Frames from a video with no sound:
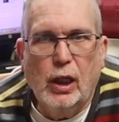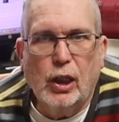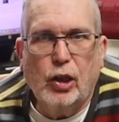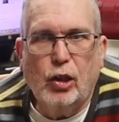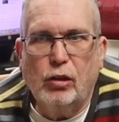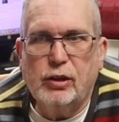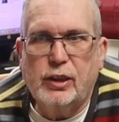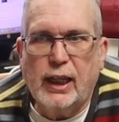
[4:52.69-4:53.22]

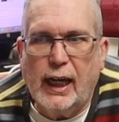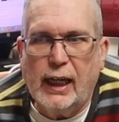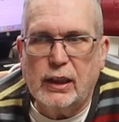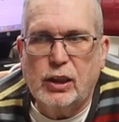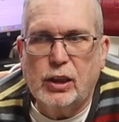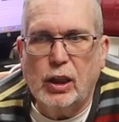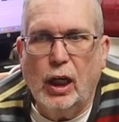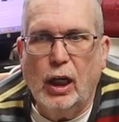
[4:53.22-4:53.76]

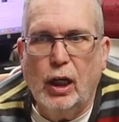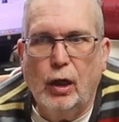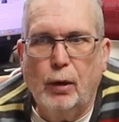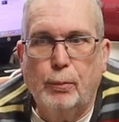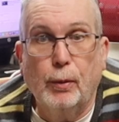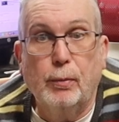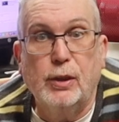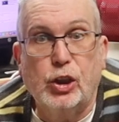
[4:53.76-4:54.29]
contact
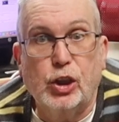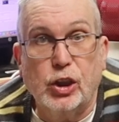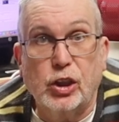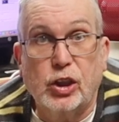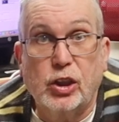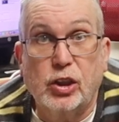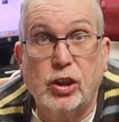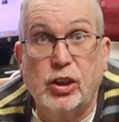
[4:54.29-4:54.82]

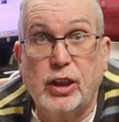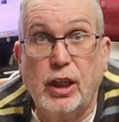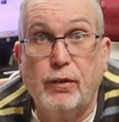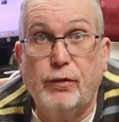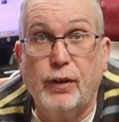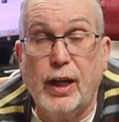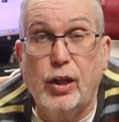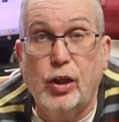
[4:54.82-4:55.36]
publishers to see if
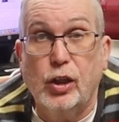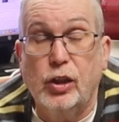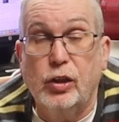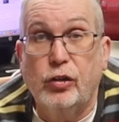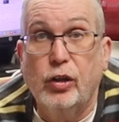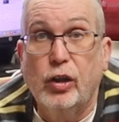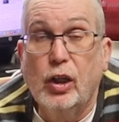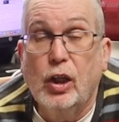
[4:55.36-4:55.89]
they could